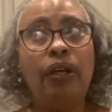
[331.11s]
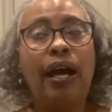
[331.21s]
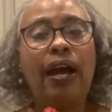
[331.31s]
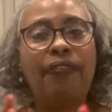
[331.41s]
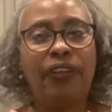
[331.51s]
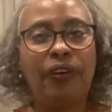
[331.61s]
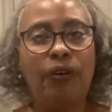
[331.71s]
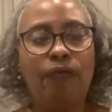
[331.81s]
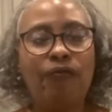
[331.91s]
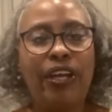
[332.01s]
out there
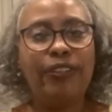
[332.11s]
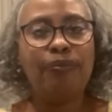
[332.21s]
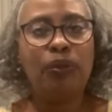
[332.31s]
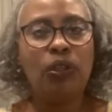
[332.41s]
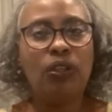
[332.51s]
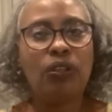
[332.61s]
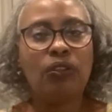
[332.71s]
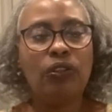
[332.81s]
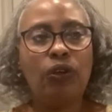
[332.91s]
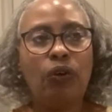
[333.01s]
on Facebook,
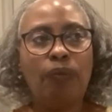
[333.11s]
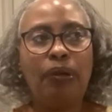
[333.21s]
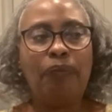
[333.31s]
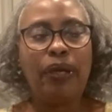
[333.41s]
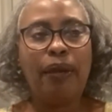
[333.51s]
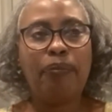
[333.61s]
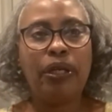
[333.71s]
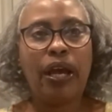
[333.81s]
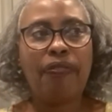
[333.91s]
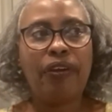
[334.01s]
you know, that people had put
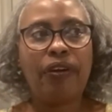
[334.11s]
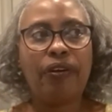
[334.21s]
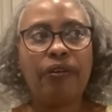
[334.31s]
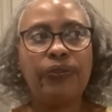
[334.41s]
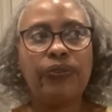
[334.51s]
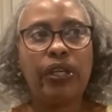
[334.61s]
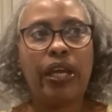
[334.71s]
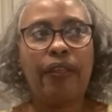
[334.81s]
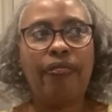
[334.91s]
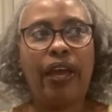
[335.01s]
out there
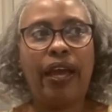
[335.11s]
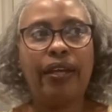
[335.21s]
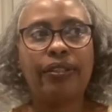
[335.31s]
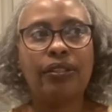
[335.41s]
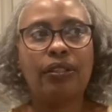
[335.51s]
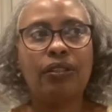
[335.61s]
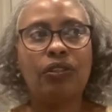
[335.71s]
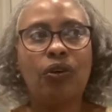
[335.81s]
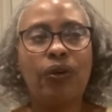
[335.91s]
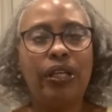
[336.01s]
saying that, you
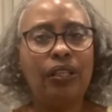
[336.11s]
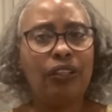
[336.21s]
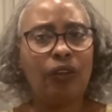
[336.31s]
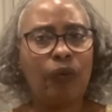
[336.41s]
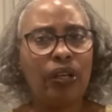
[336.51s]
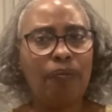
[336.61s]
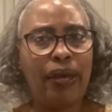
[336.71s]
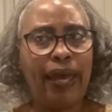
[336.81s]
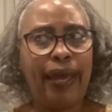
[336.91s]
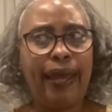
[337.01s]
know, he looked really
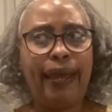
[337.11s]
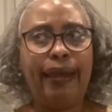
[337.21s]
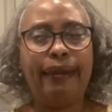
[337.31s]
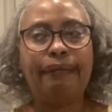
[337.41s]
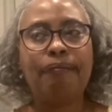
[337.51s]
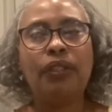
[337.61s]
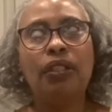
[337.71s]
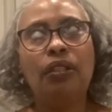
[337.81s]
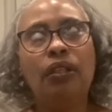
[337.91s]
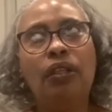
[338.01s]
bad. And,
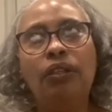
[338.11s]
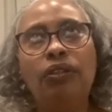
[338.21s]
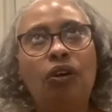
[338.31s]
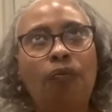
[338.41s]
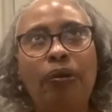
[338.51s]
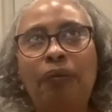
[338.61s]
you know,